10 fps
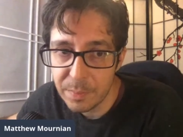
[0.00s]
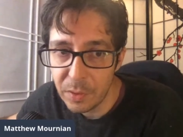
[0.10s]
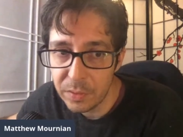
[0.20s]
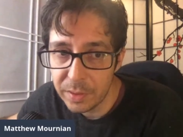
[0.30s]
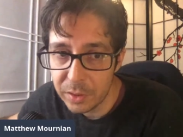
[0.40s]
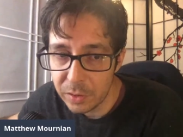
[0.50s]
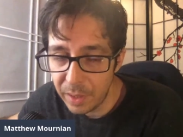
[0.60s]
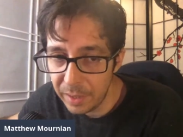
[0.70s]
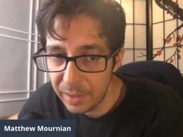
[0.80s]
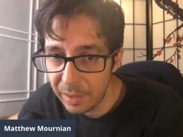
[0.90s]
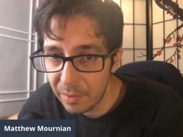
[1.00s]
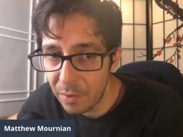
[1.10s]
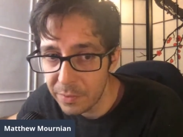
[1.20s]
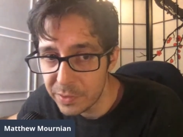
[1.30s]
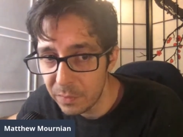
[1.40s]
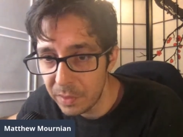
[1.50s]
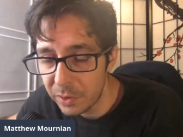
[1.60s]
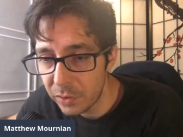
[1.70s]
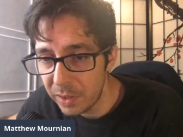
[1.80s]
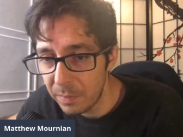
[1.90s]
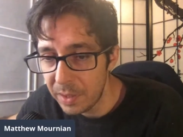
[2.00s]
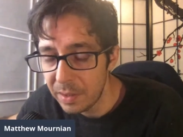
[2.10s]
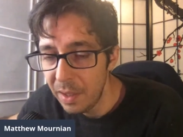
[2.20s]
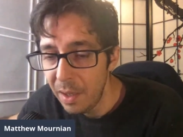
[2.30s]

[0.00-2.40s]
both in training and also in treatment.